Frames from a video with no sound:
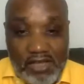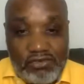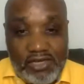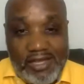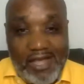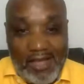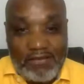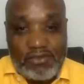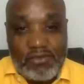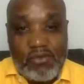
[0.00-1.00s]
actually
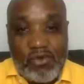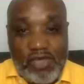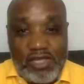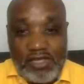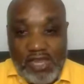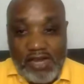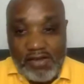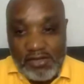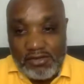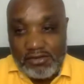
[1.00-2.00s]
have some real
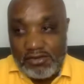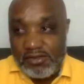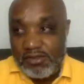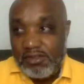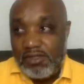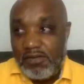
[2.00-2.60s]
dairy goats.